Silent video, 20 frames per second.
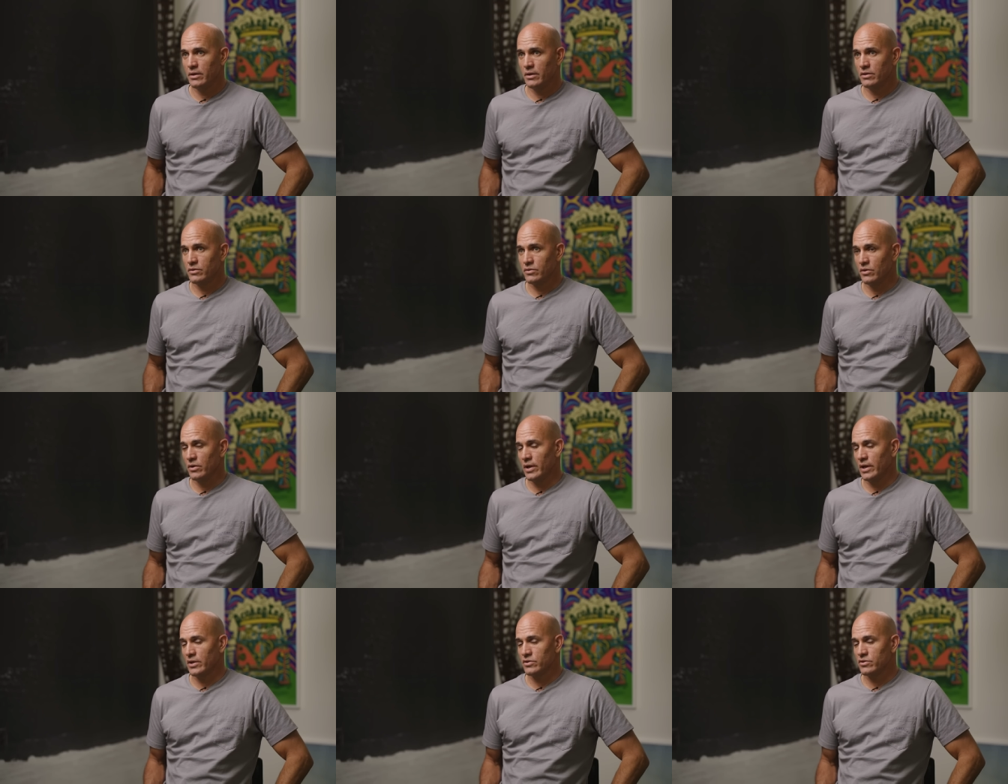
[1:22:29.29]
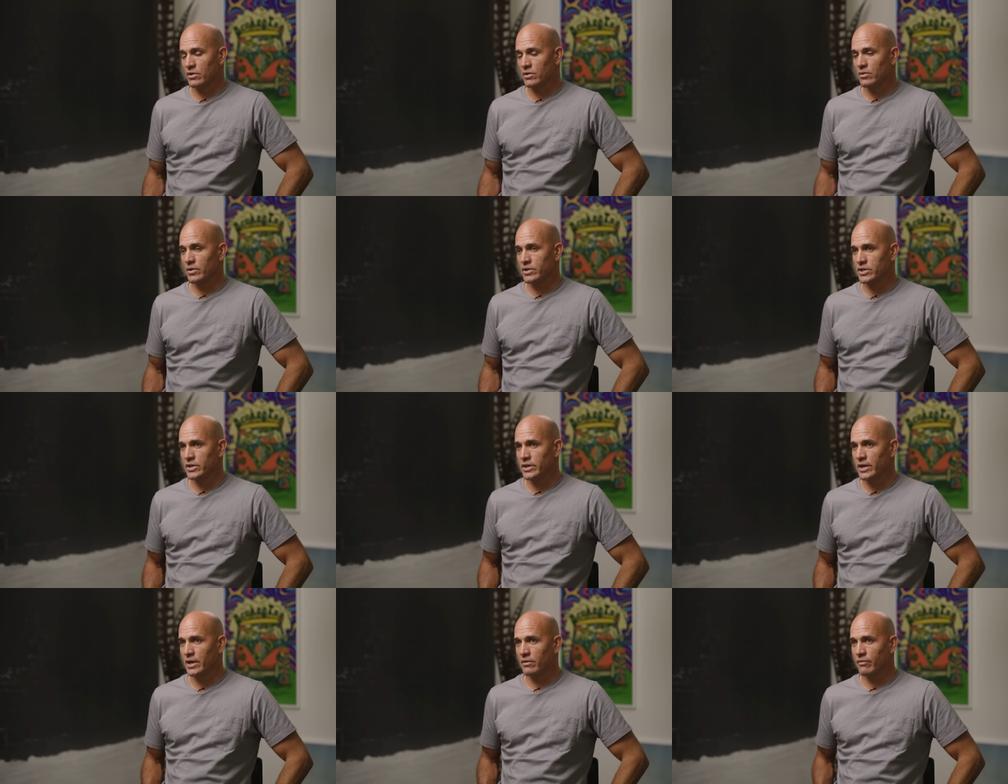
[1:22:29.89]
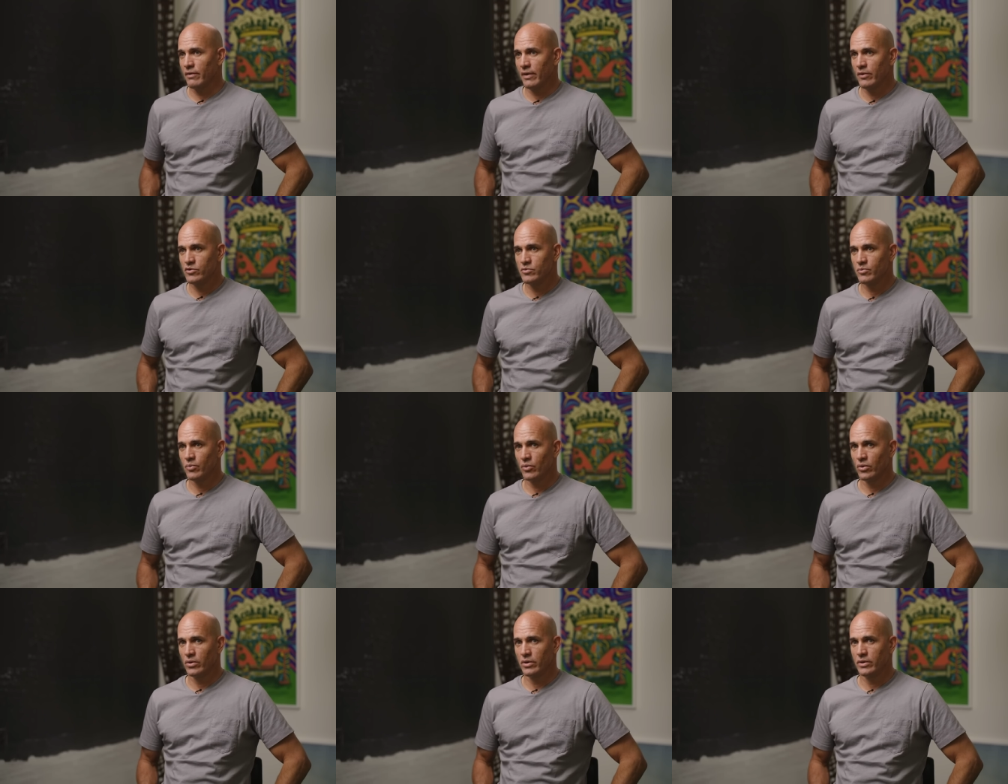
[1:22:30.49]
so to answer your question, yeah, if I was
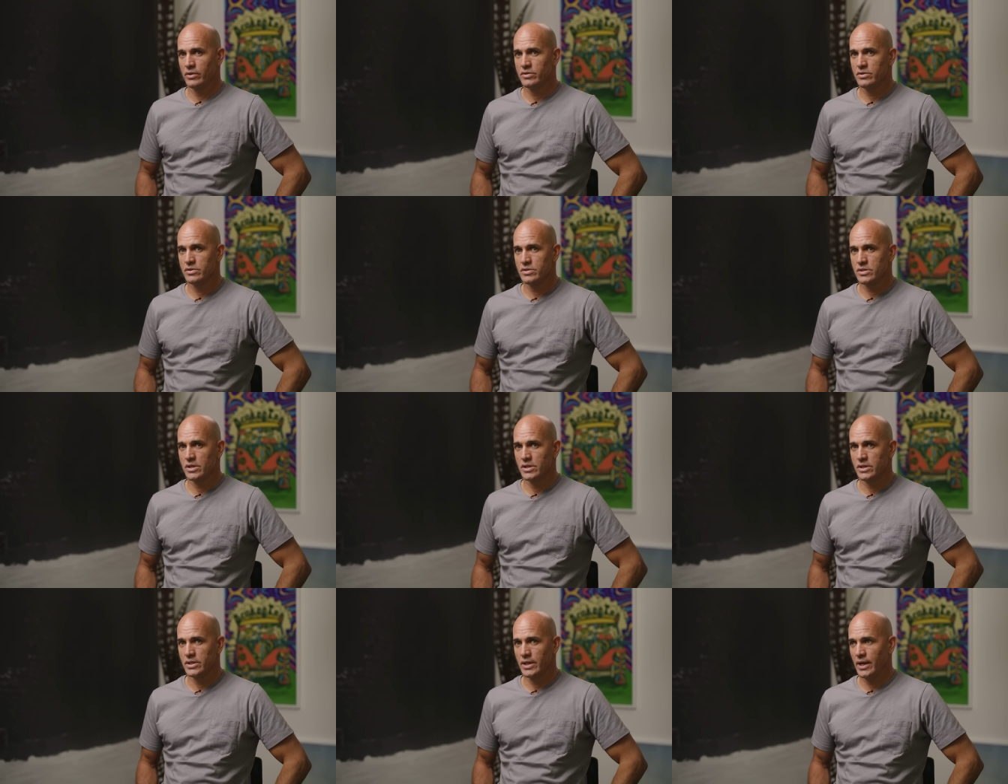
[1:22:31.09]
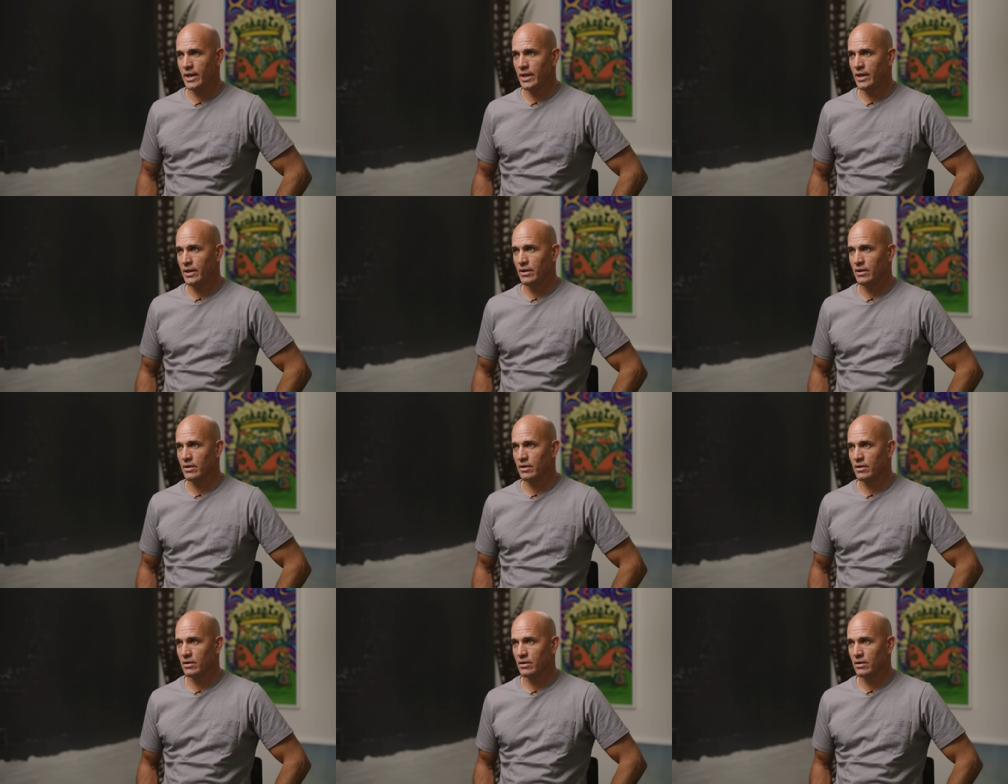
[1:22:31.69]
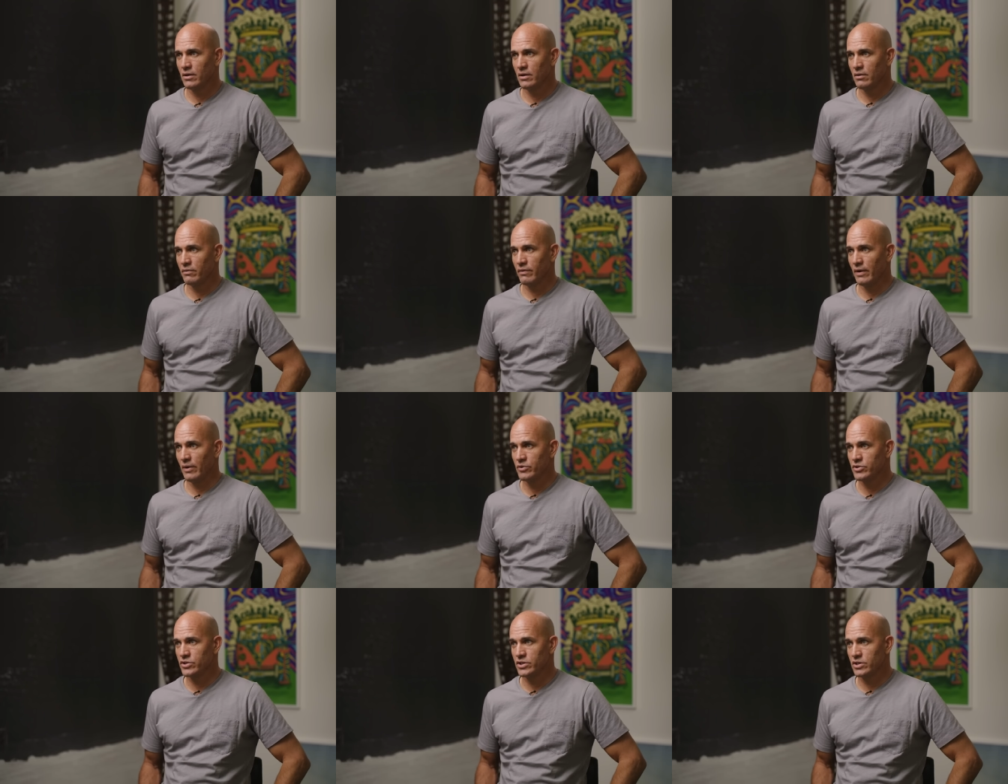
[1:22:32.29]
born today, if
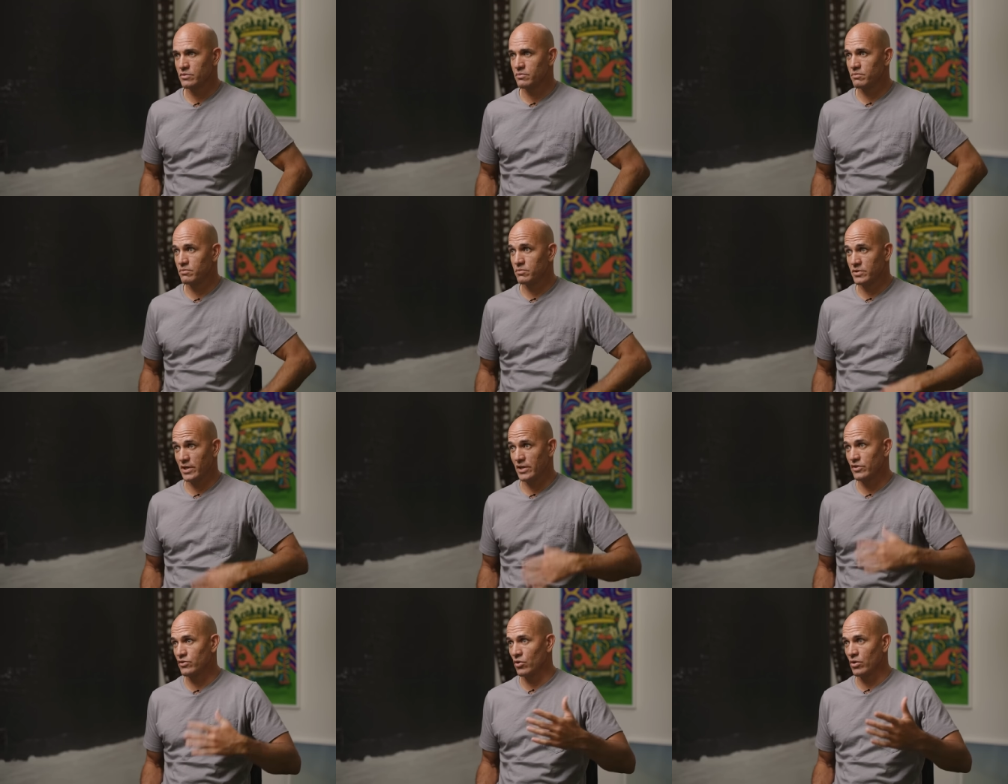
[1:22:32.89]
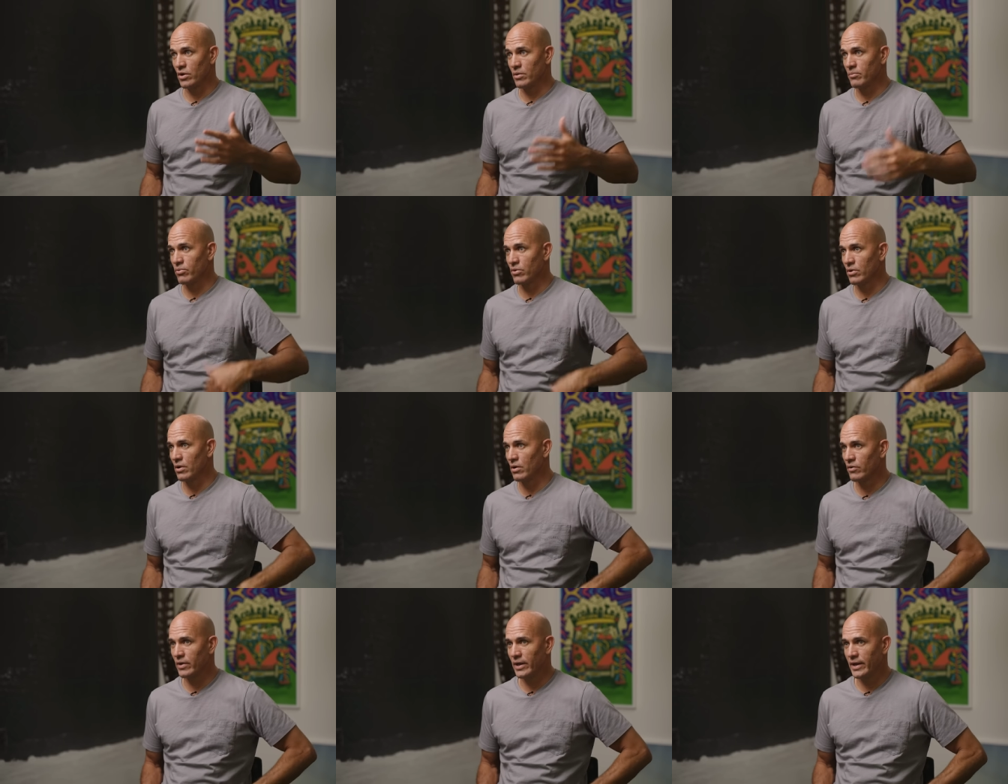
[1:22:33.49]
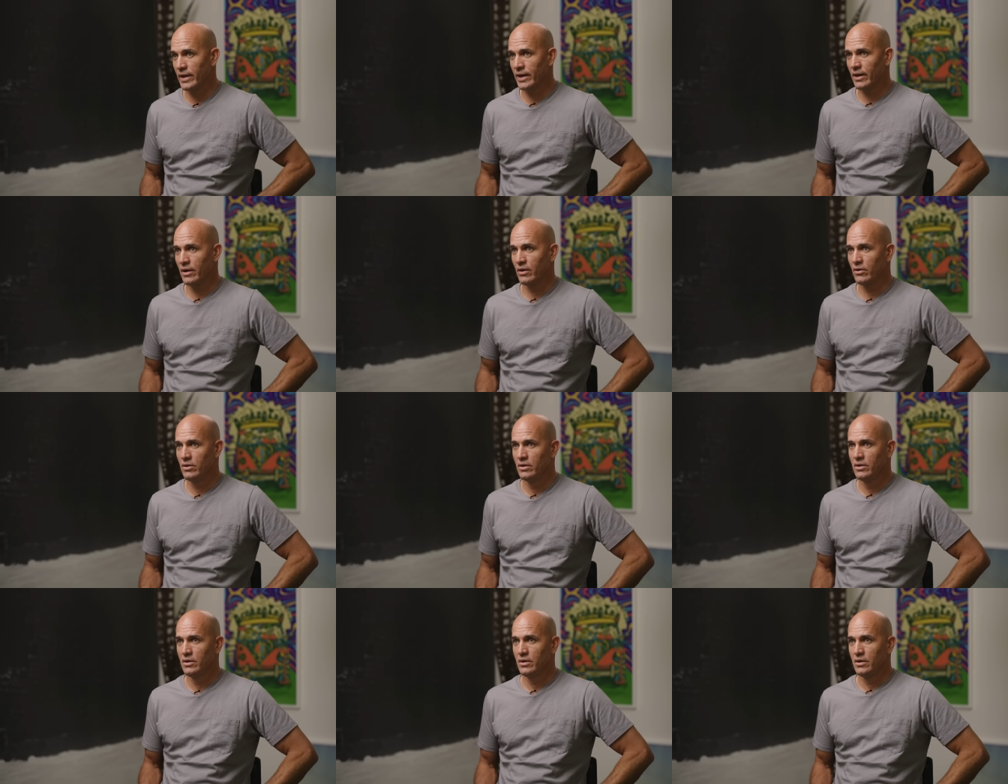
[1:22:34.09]
I was just say turning pro right
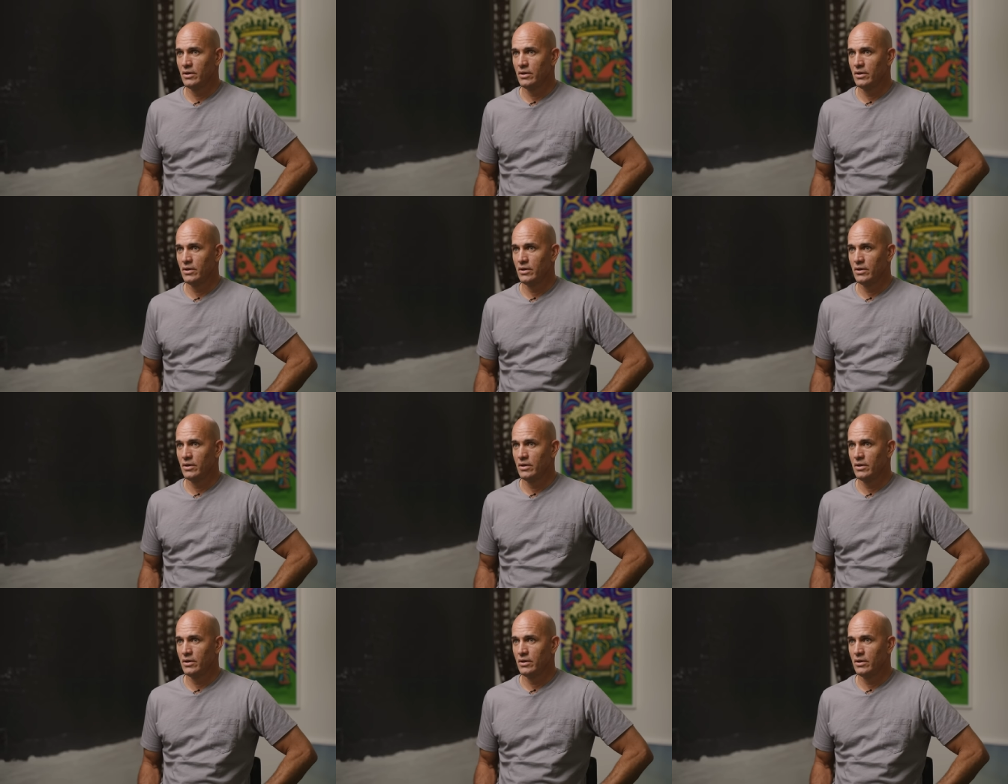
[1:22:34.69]
now,